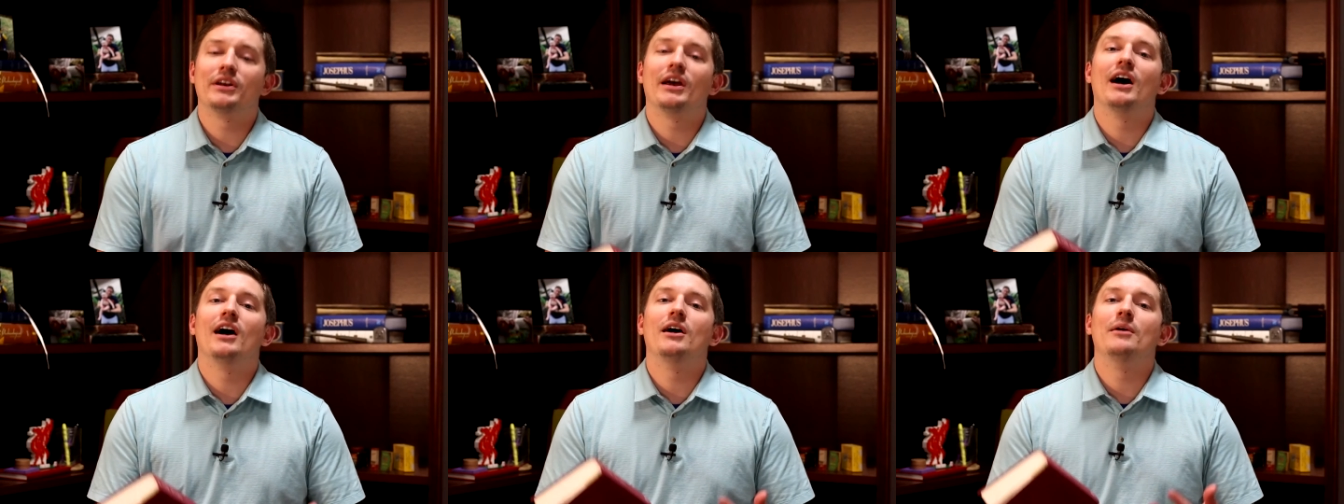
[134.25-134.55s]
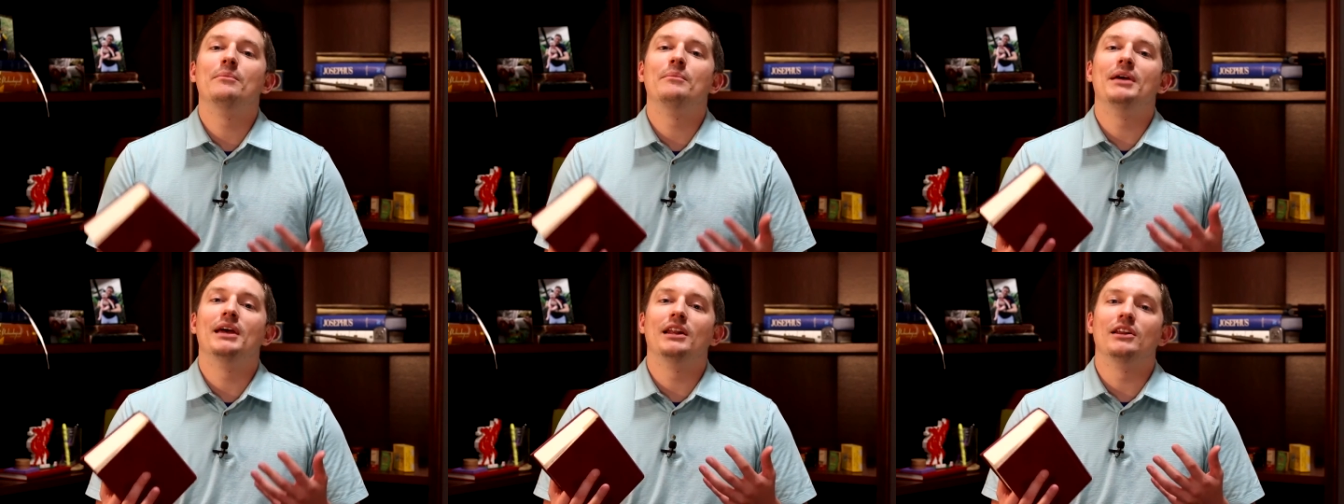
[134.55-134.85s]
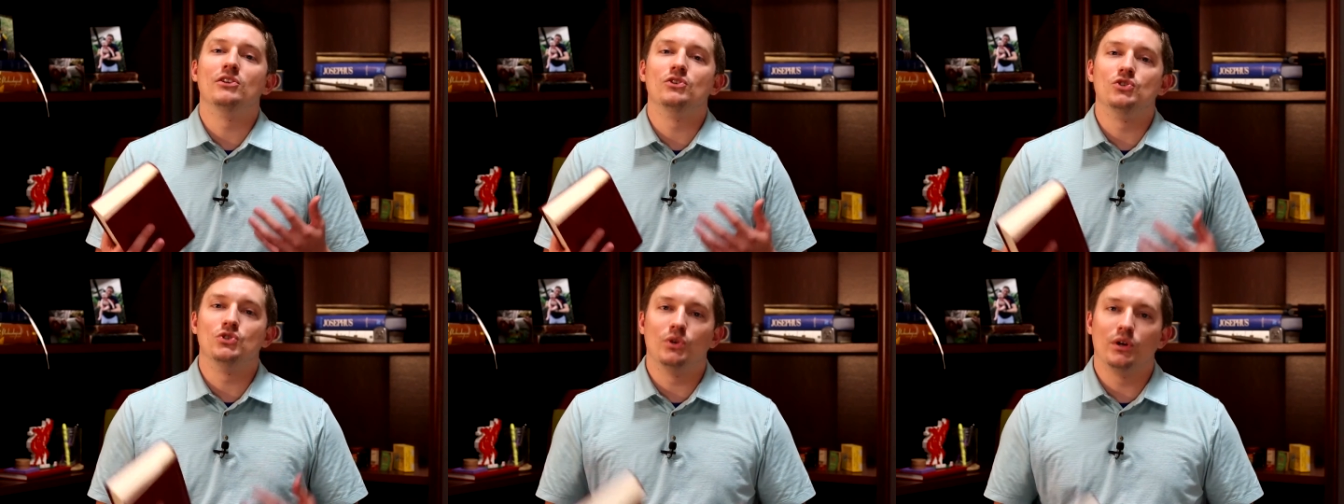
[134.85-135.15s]
Come
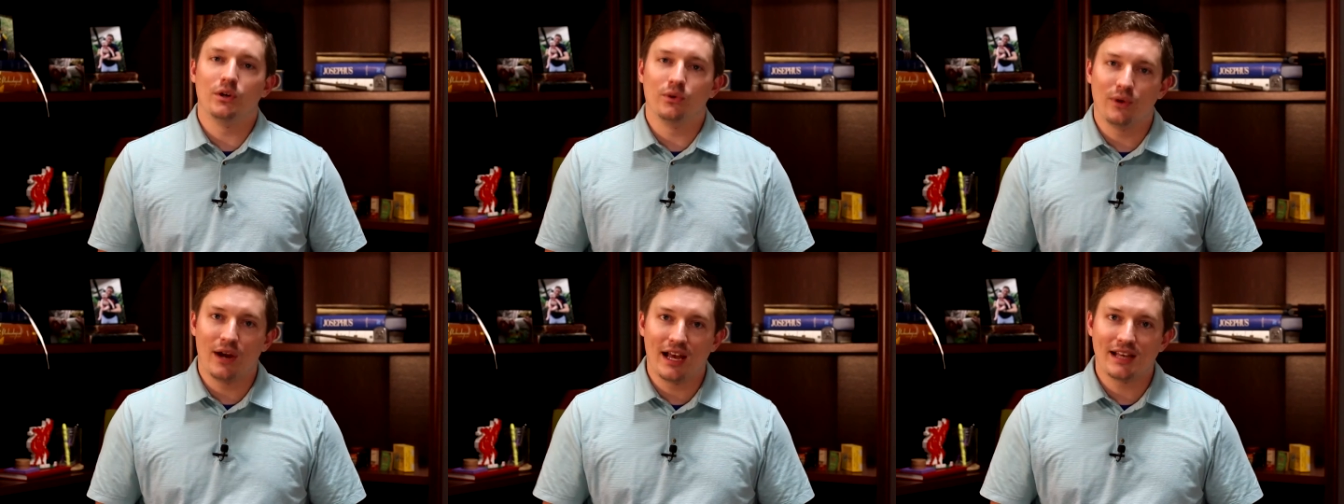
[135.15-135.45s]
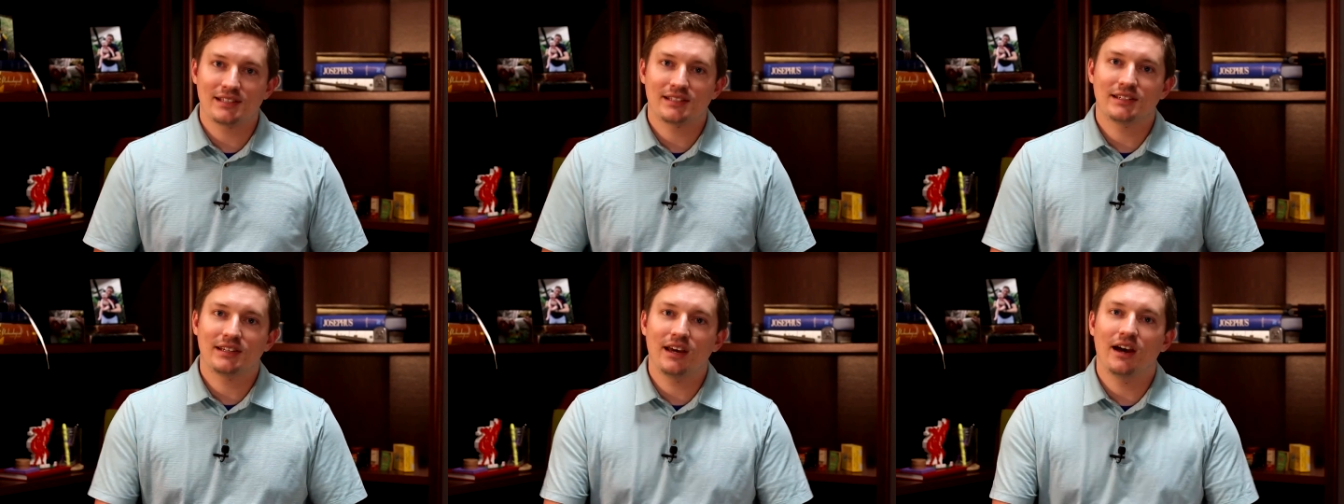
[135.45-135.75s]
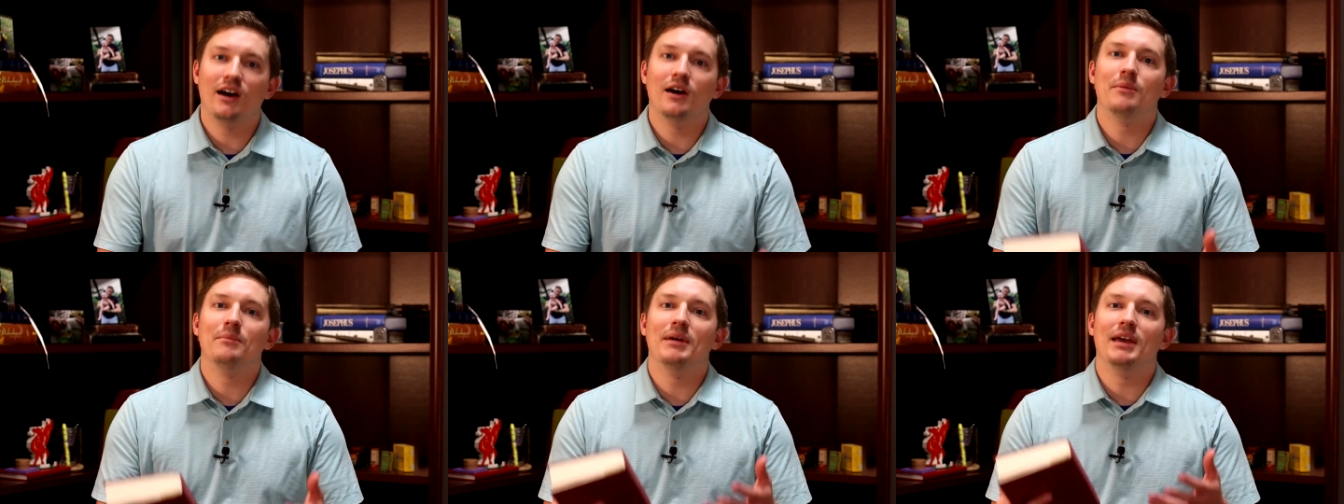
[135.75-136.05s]
and enjoy rest.
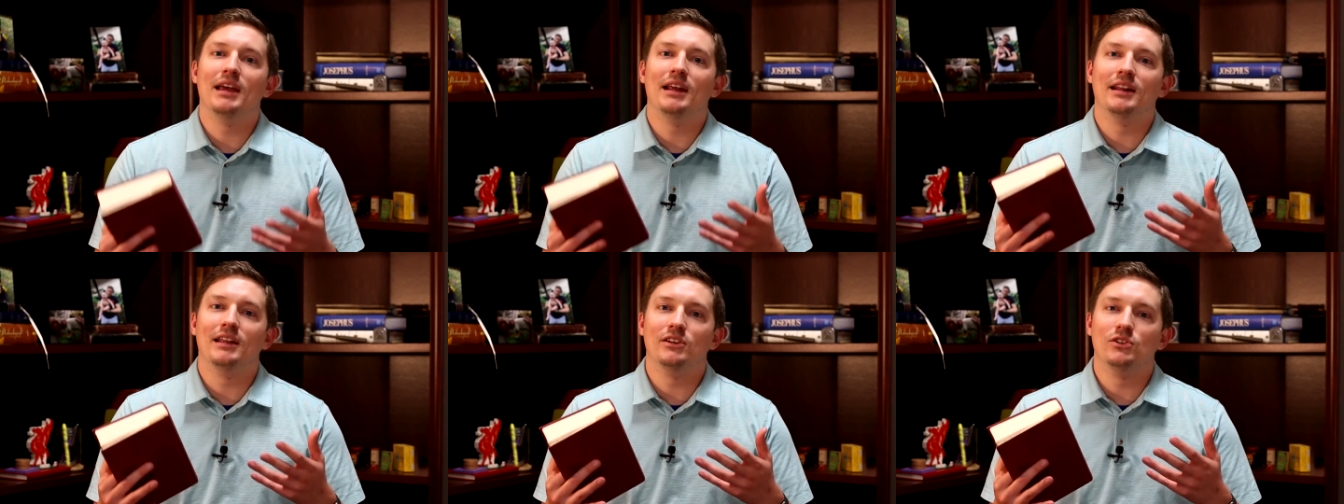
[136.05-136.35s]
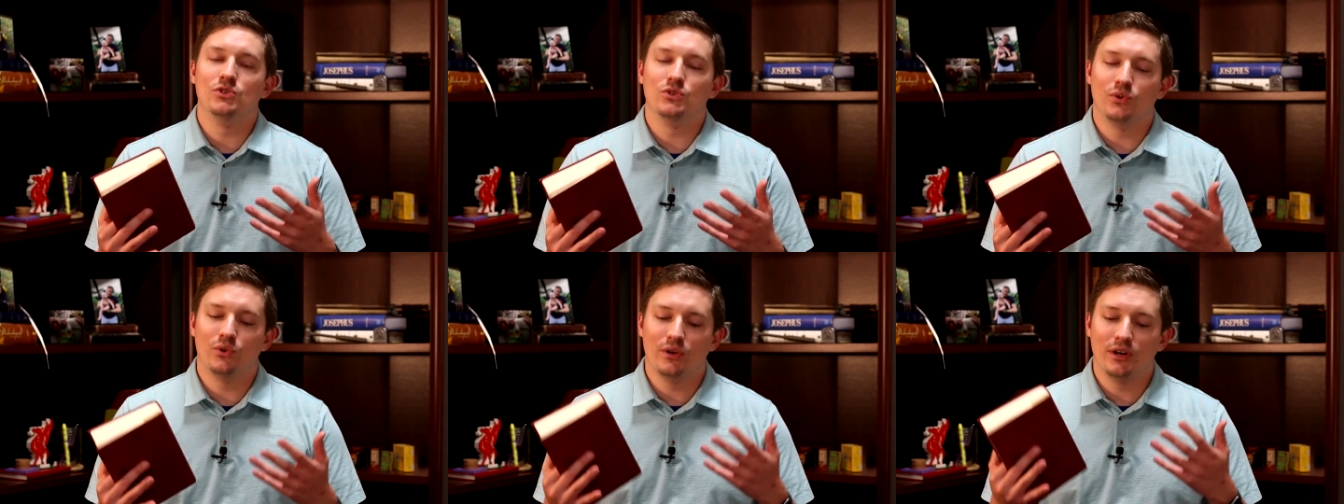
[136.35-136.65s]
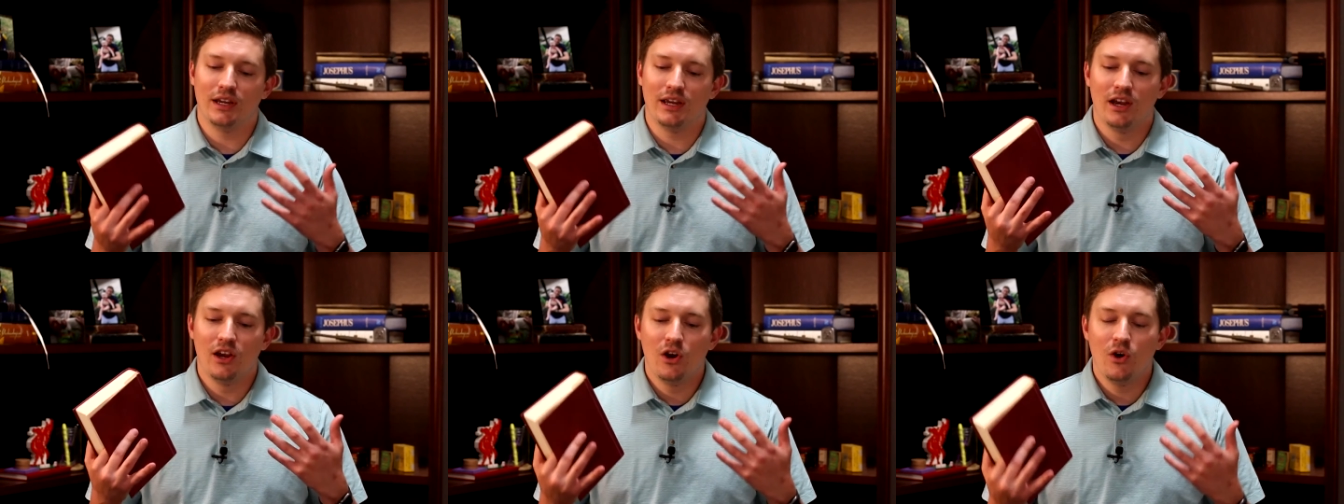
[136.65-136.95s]
Come and
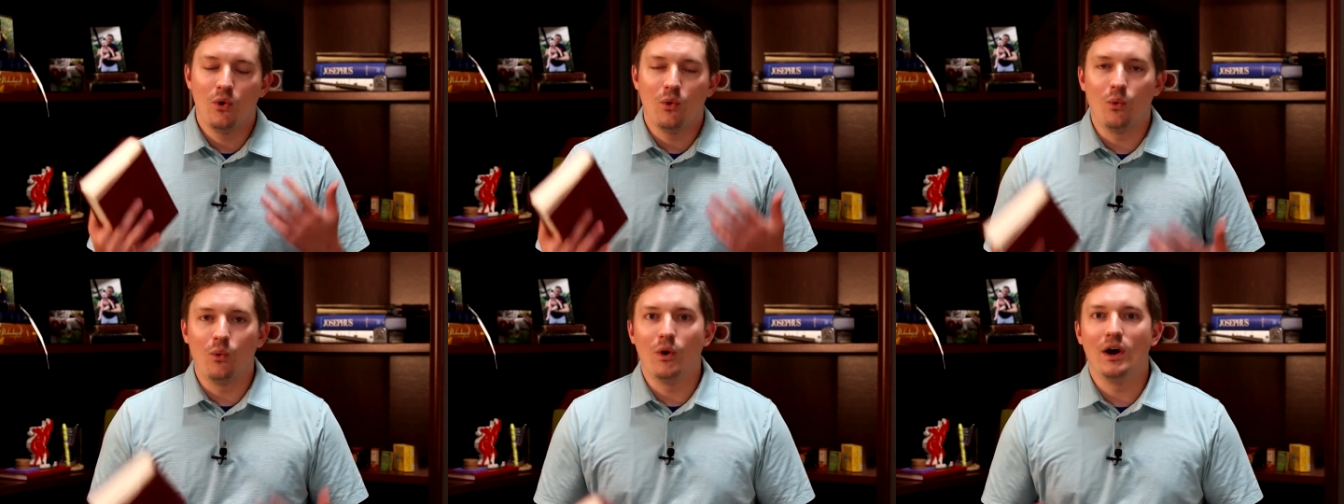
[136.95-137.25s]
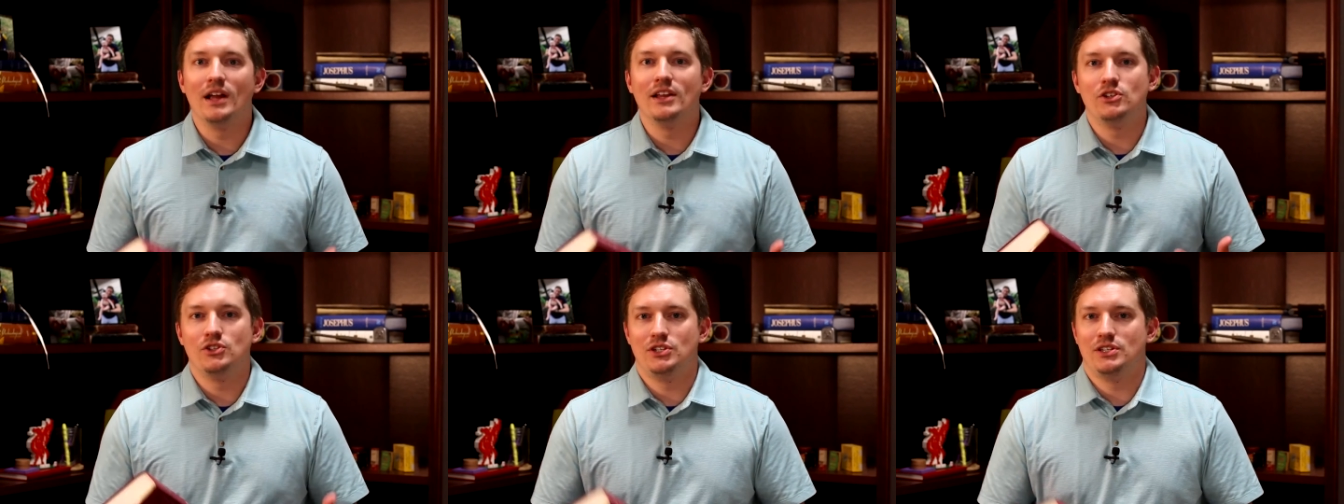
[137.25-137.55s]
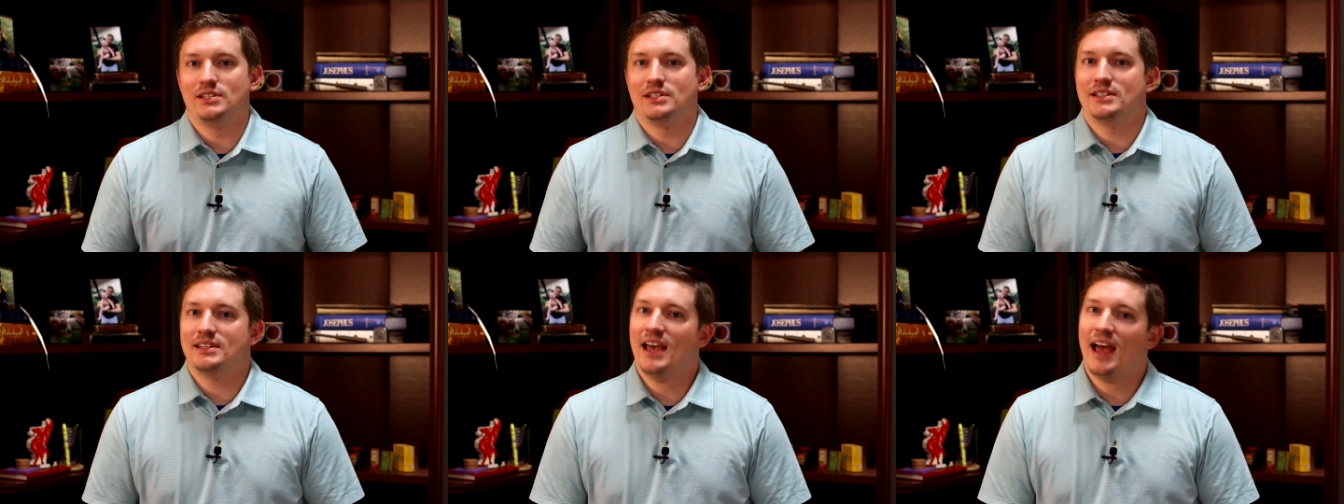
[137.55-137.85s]
enjoy what
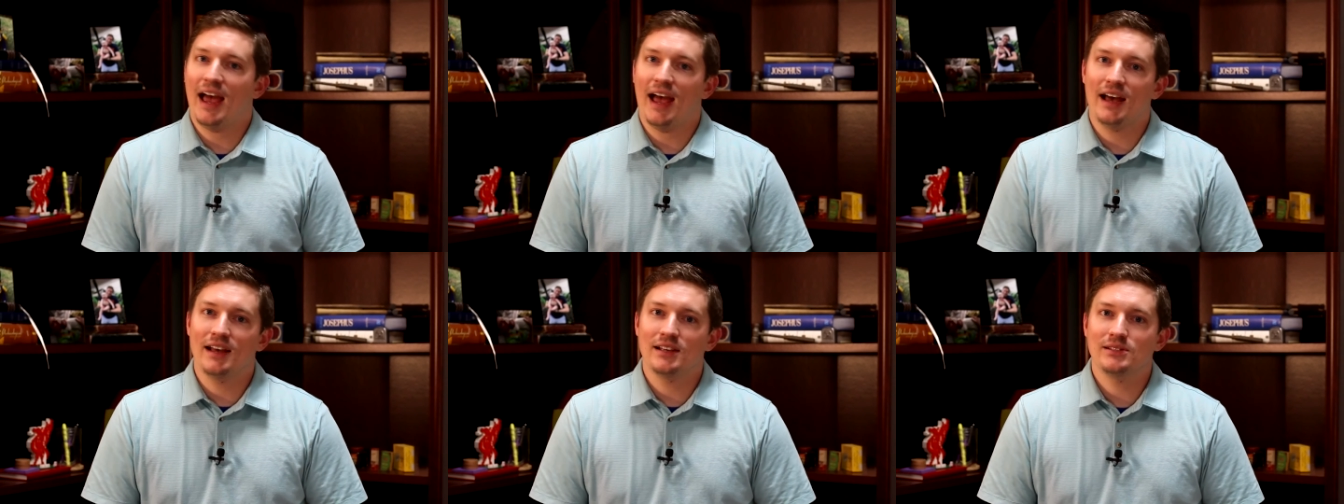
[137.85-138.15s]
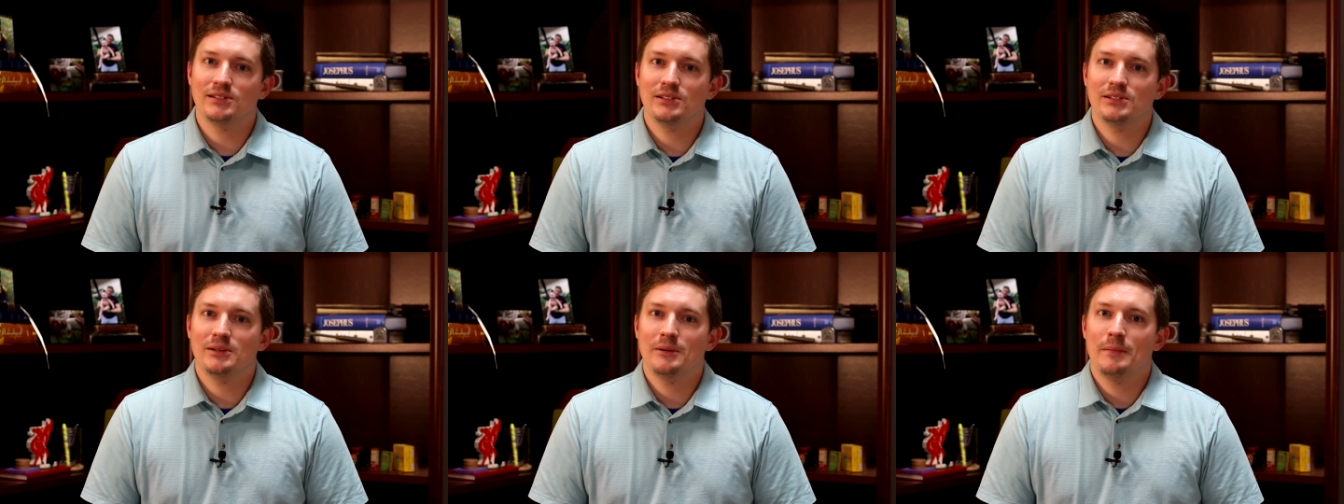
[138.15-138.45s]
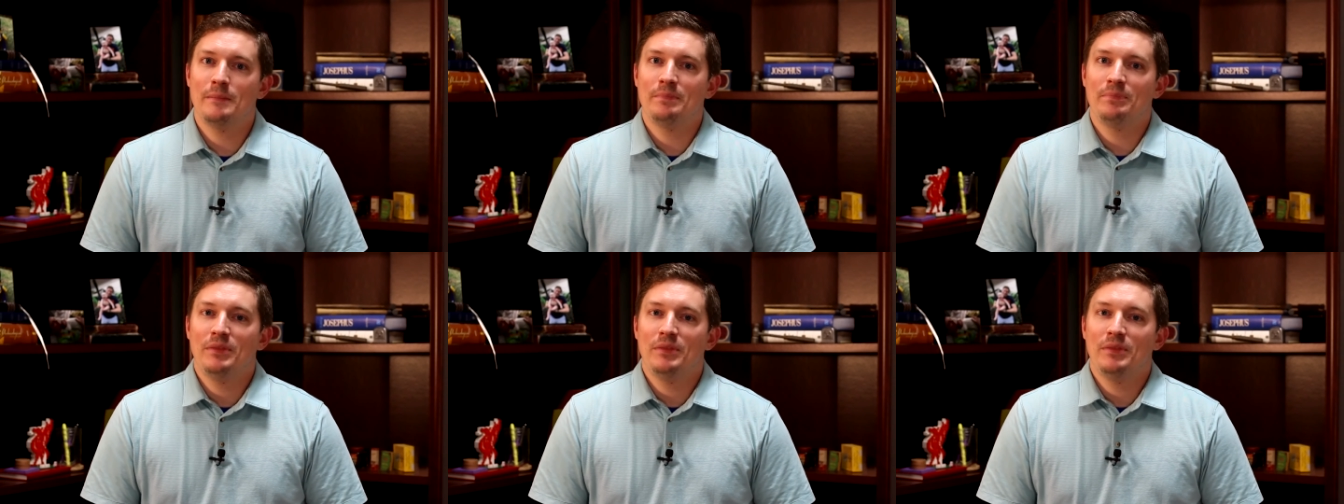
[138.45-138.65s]
Jesus has.